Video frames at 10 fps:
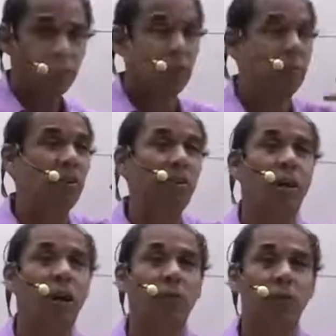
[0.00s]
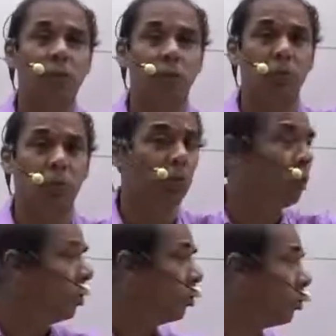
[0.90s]
submission of report.
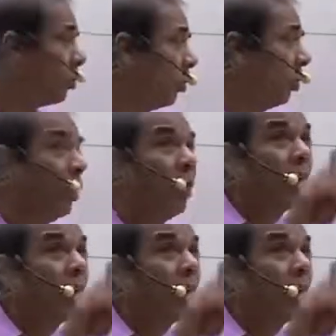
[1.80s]
Two,